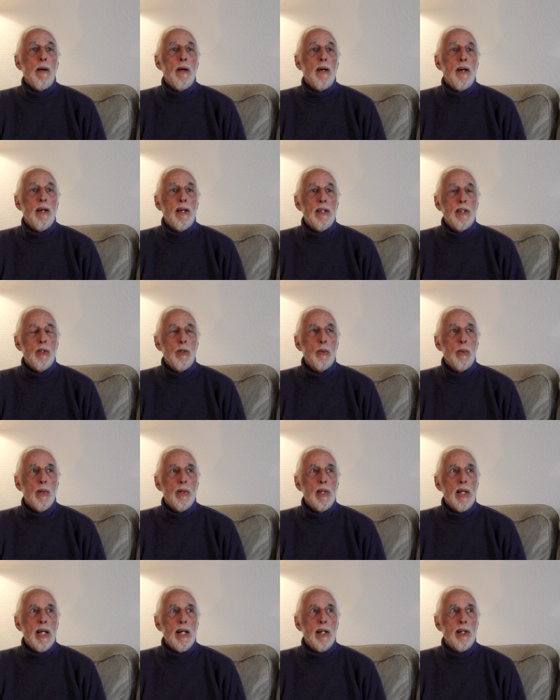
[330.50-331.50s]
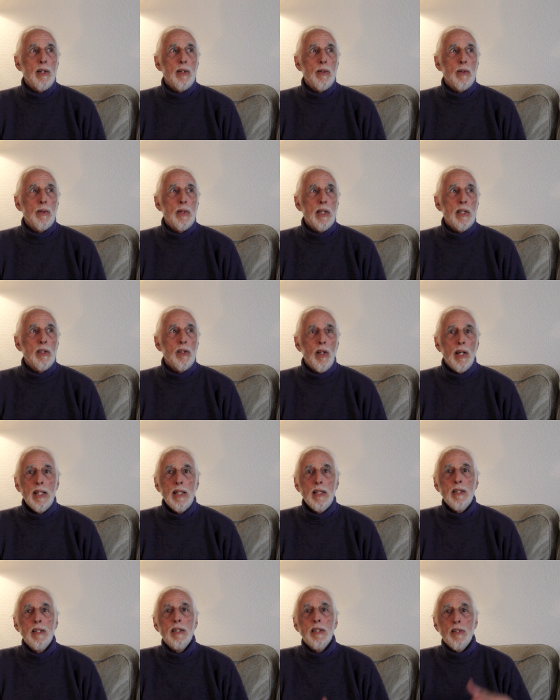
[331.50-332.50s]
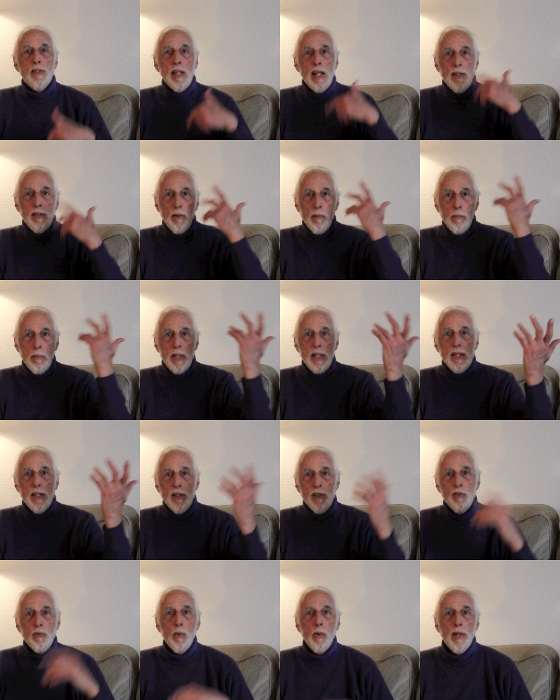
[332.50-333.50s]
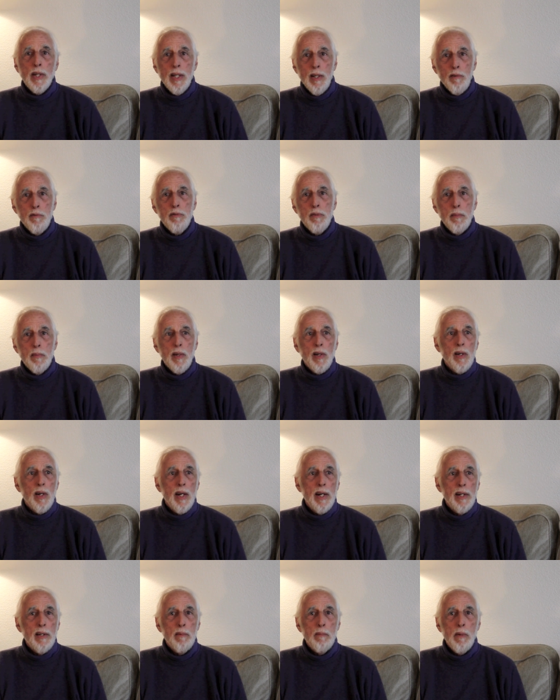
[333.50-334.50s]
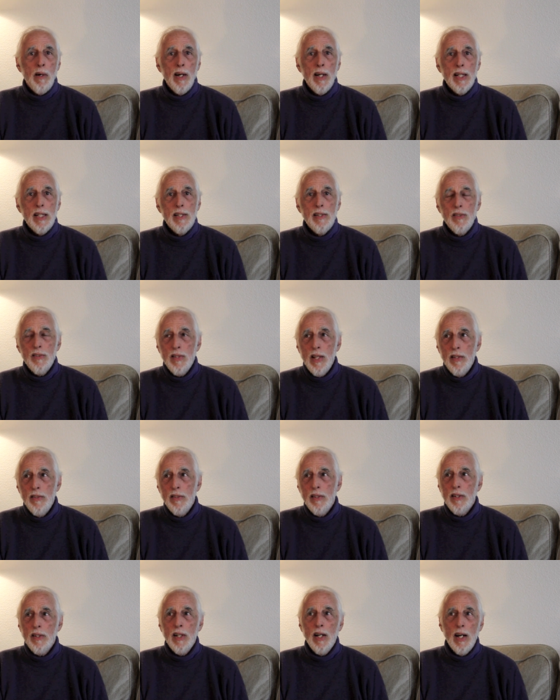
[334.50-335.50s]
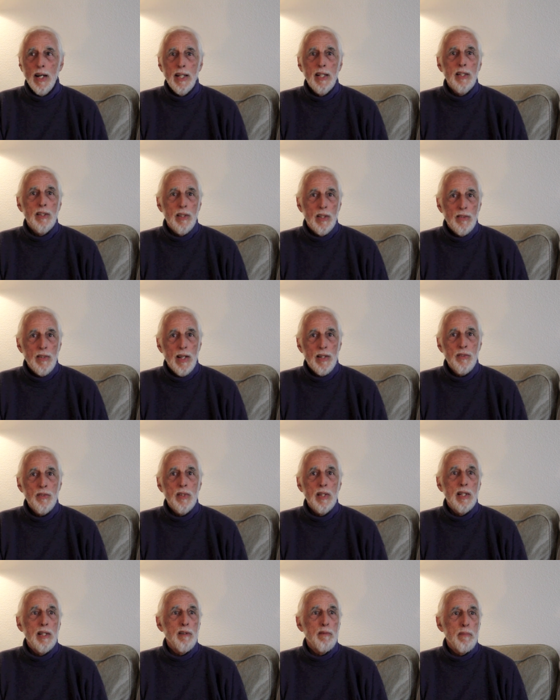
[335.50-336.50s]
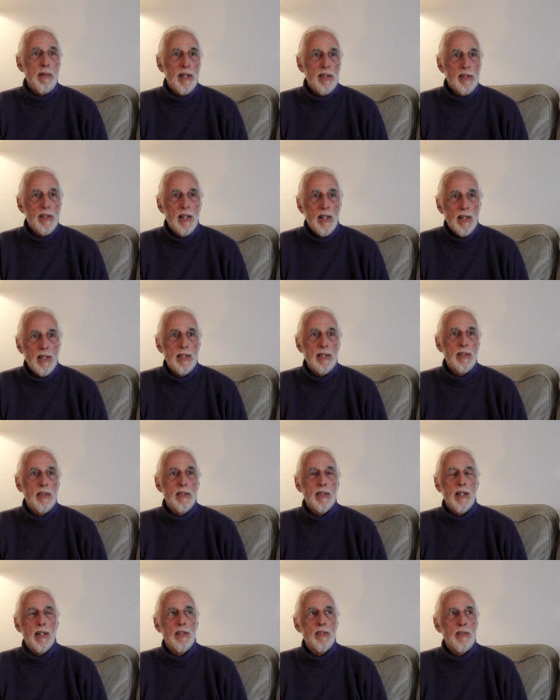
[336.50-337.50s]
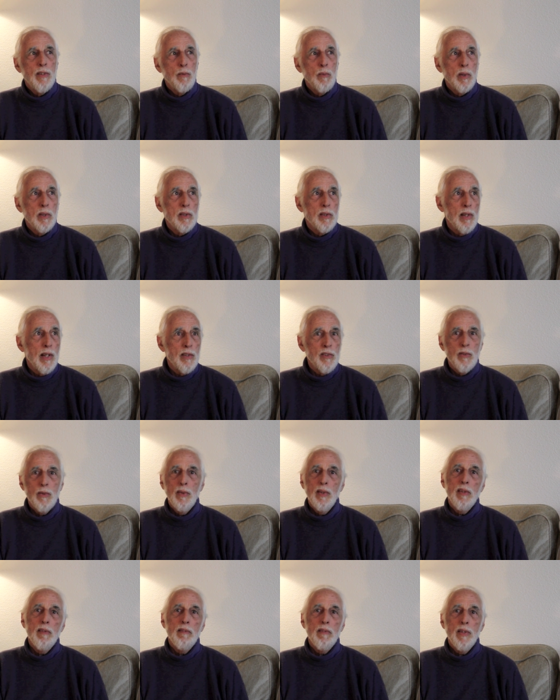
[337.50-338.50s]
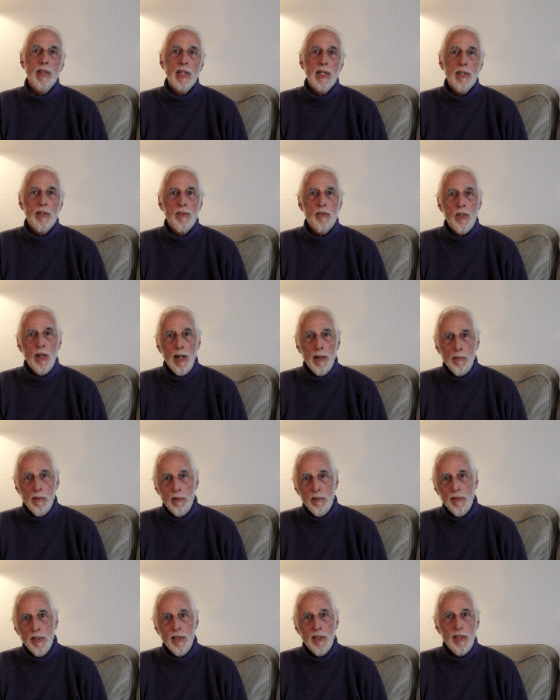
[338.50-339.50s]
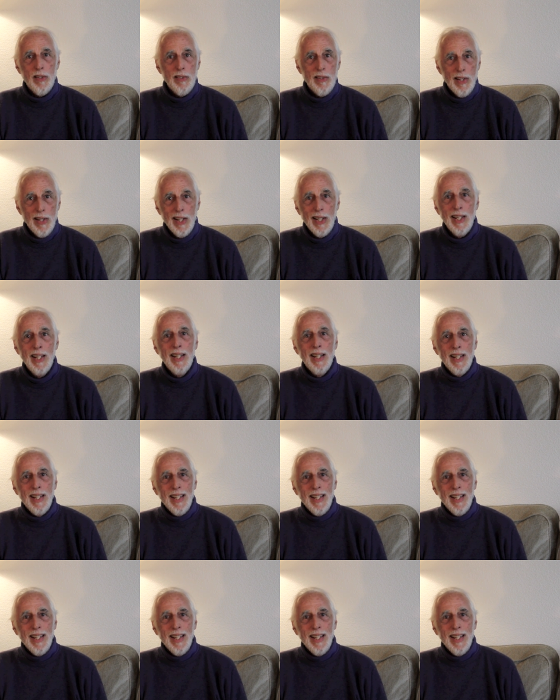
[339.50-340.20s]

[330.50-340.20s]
and who are now enlightened ascended beings working from their higher bodies, and they're guiding the destiny of mankind. And I said, well, they're not doing a very good job of it, are they?